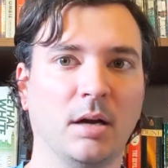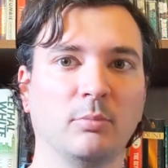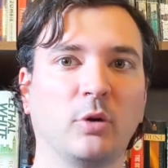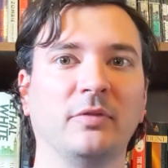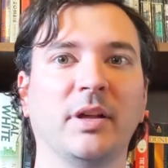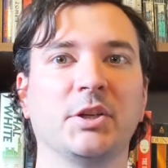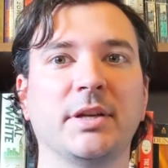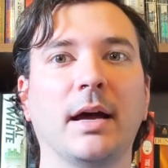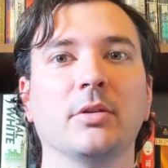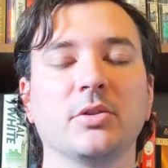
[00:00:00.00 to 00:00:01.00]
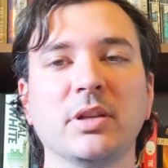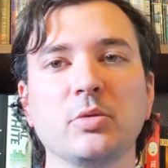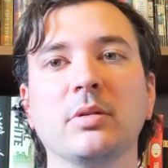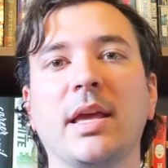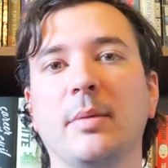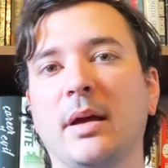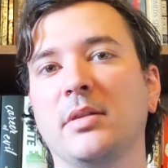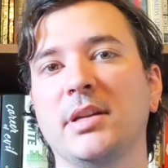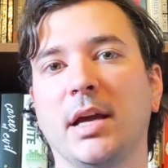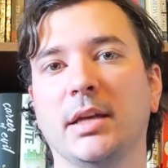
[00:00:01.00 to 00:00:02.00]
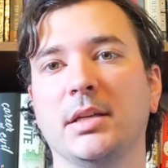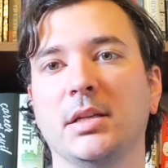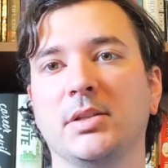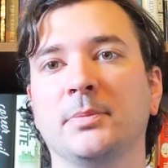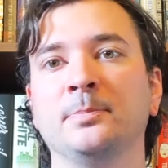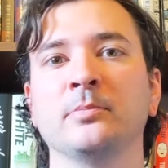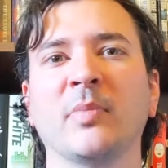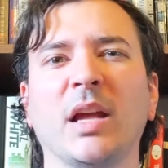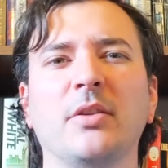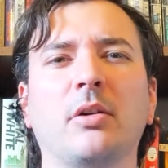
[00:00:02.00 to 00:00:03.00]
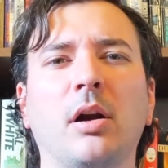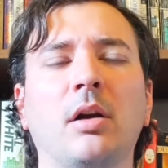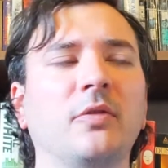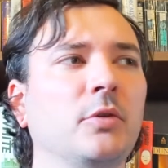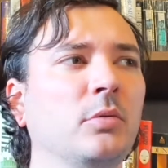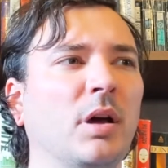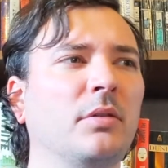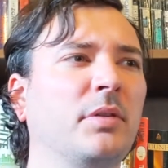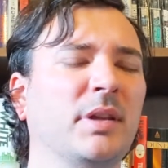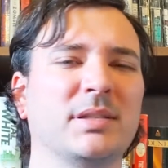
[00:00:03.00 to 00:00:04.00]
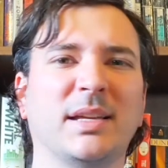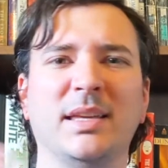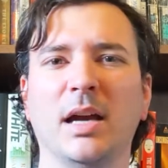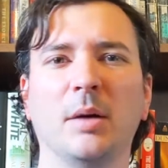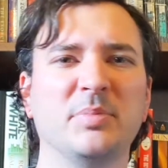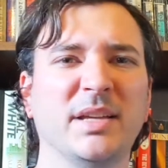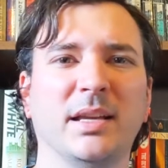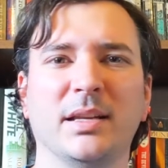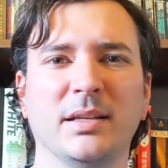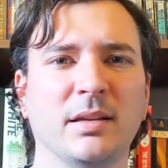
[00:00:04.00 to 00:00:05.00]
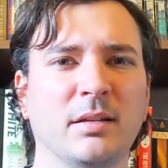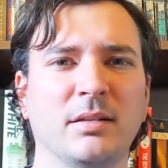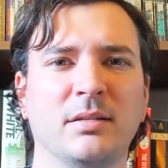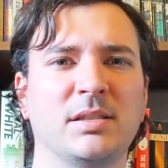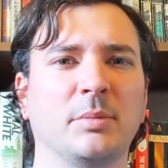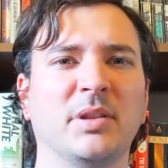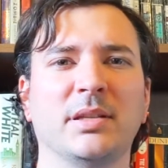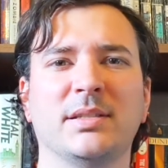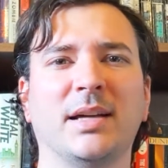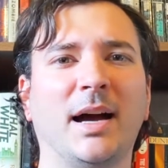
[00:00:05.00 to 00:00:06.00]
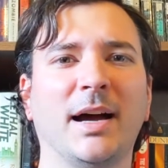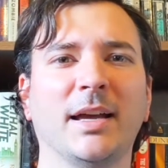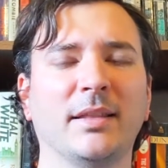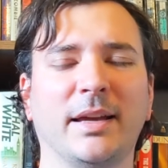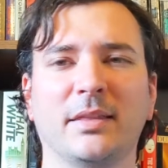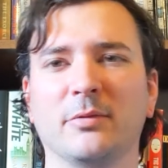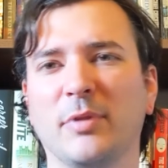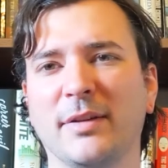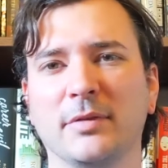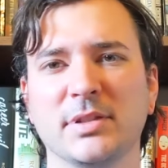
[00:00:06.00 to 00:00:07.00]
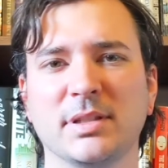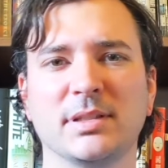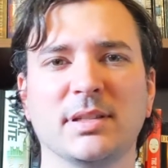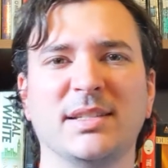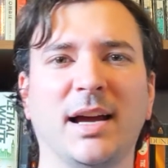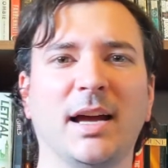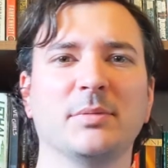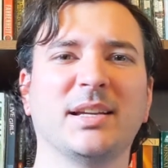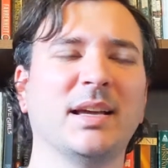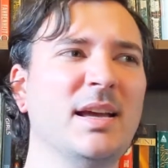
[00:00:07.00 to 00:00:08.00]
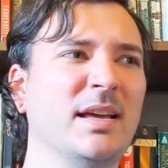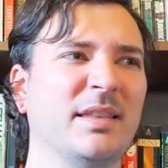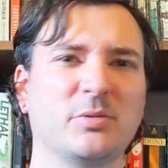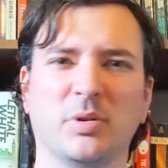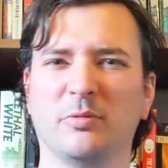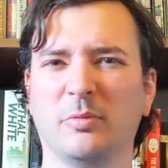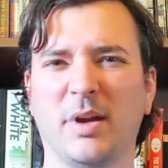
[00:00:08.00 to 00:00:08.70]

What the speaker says: more fleshed out. So this one came out in the 90s, and there are a few other things, like he updated some of the time, like the references in the times. Like this one